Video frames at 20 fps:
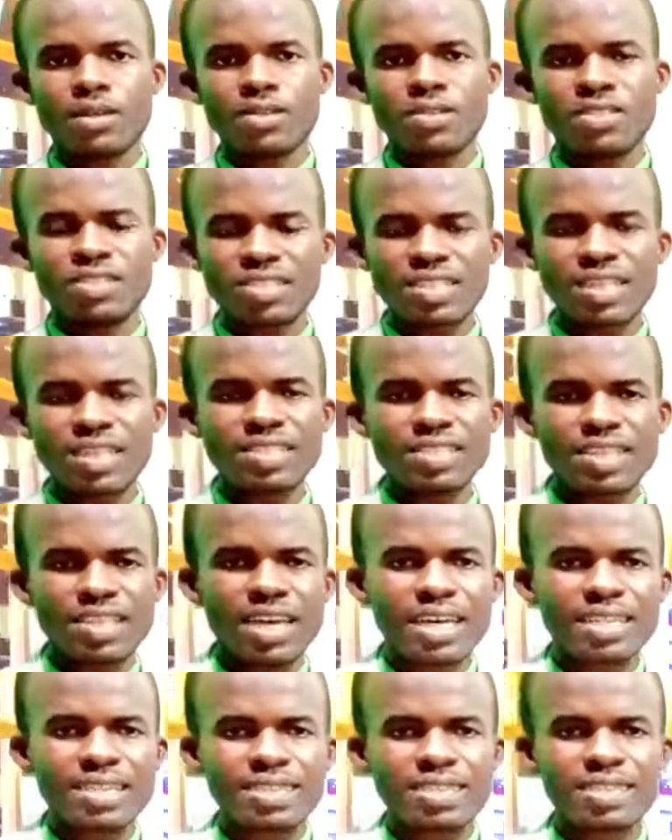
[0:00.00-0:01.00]
Jesus said
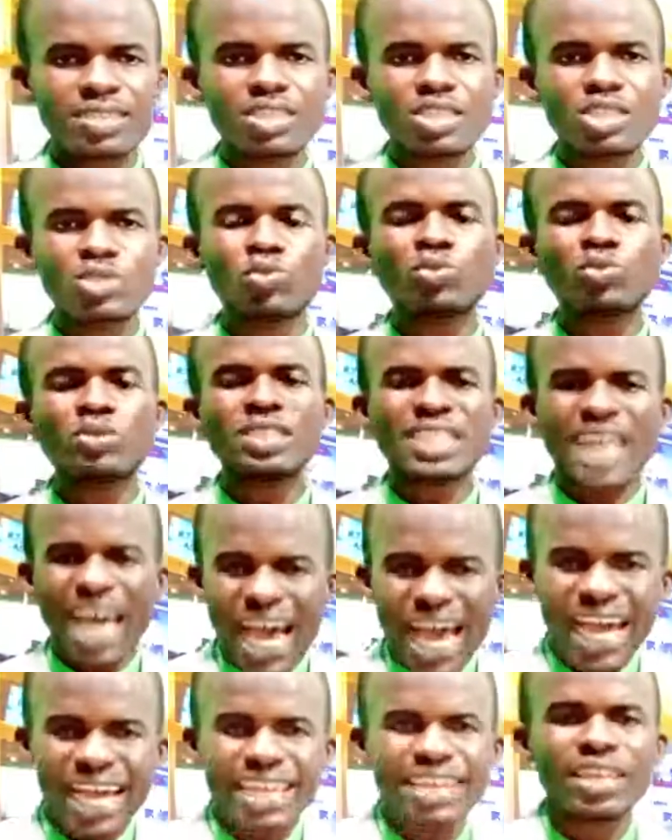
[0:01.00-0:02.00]
that to
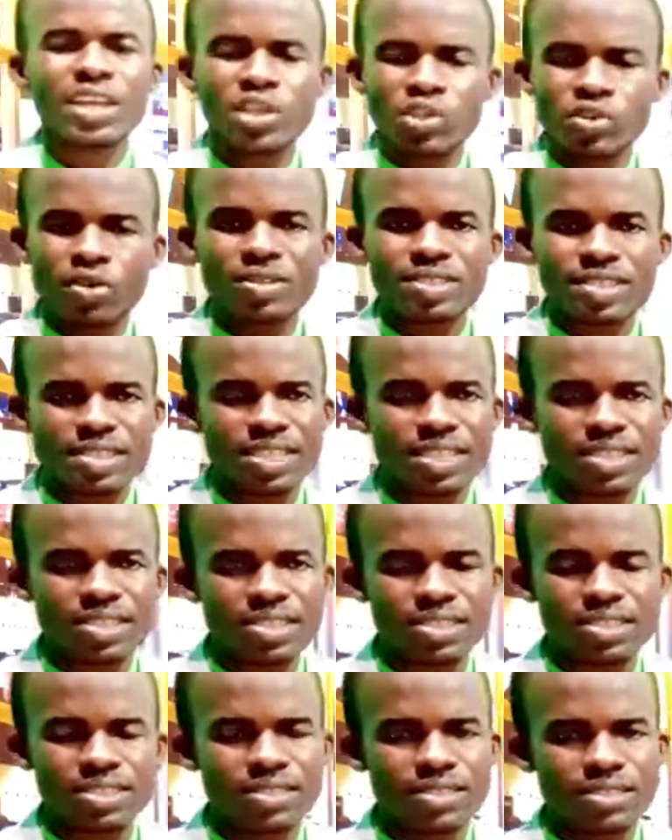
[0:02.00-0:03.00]
die in your
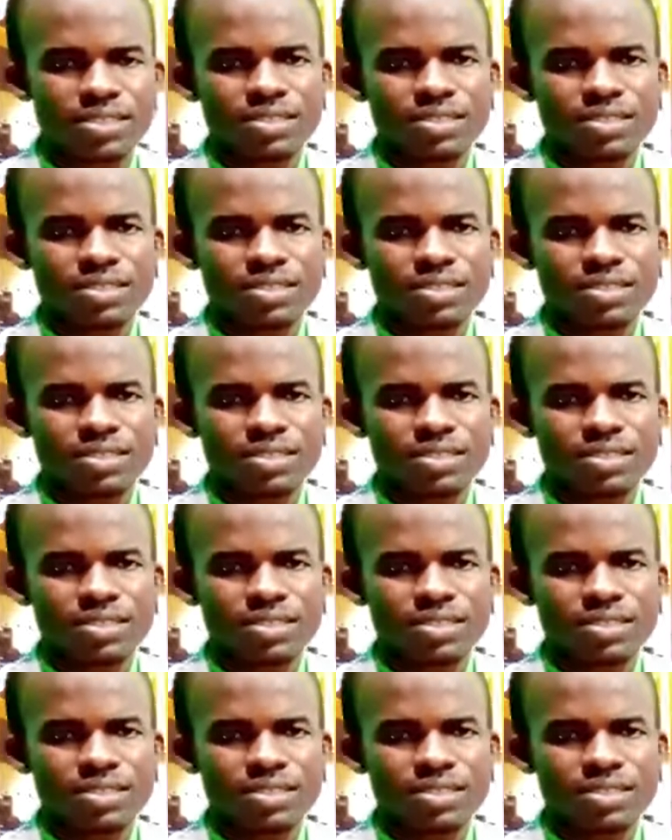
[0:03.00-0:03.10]
sins.